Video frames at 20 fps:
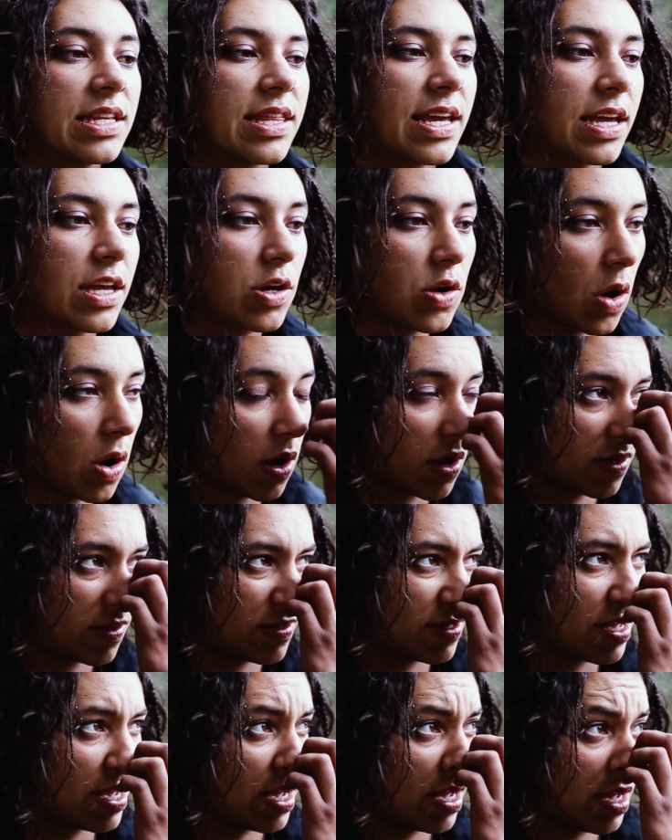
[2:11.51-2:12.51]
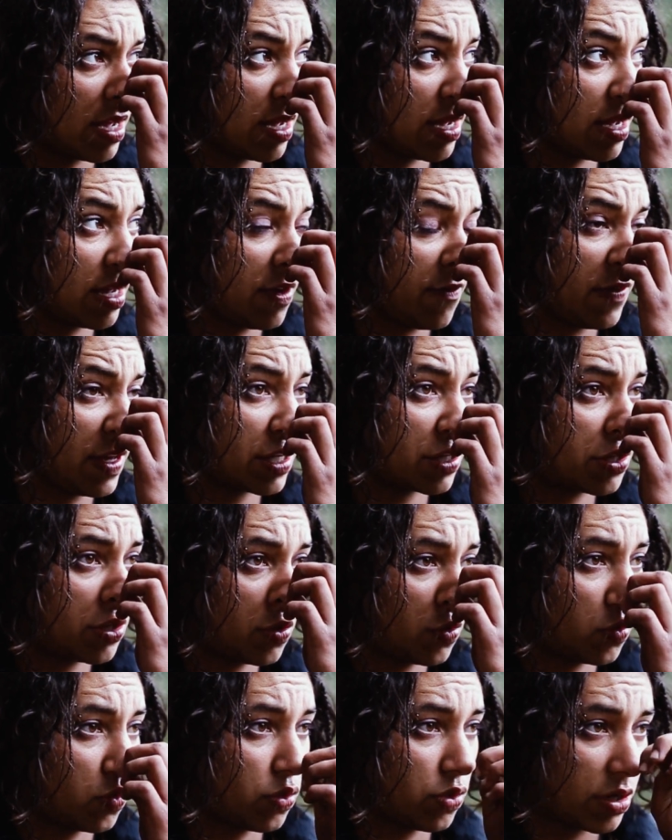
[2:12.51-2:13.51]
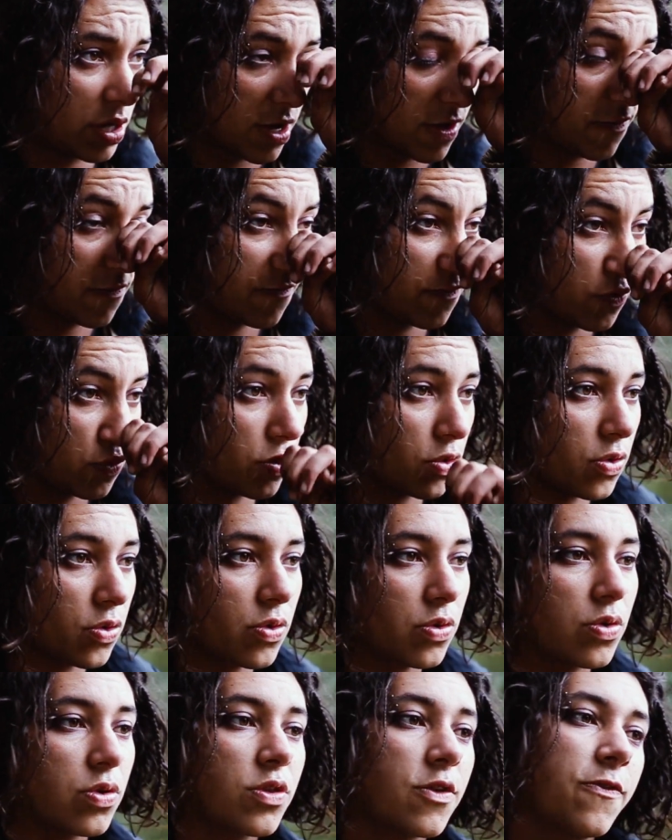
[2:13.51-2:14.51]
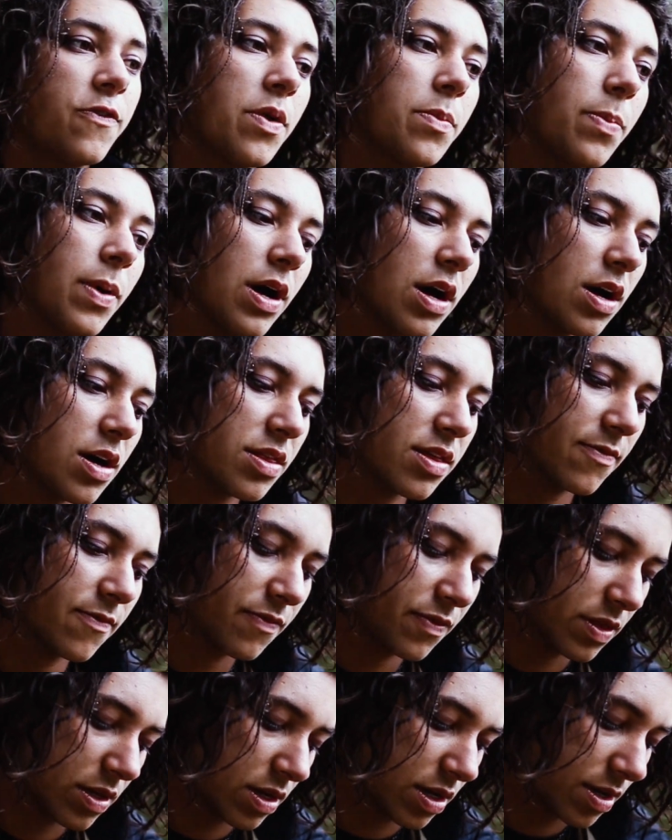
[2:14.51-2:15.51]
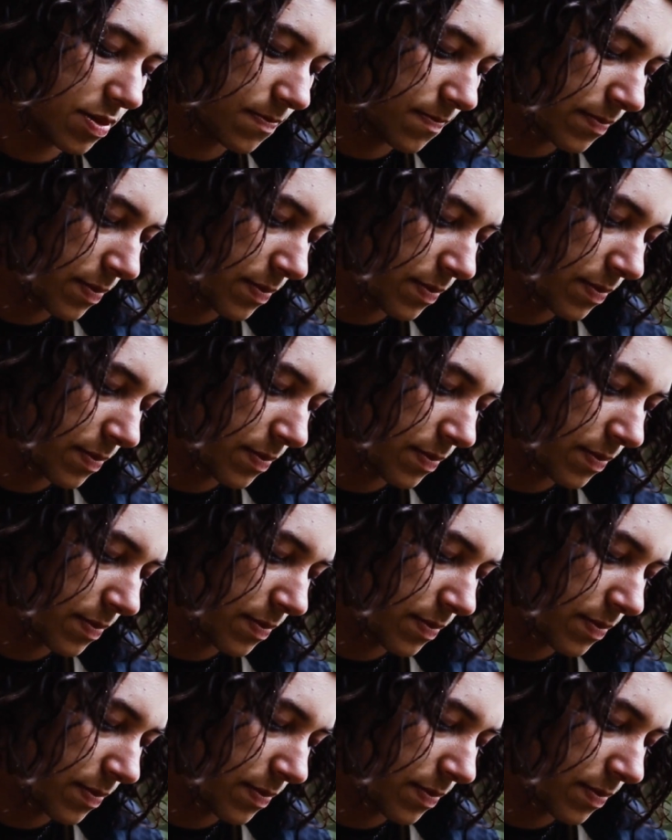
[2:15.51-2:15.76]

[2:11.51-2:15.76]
they got an eviction order for the footpath and for the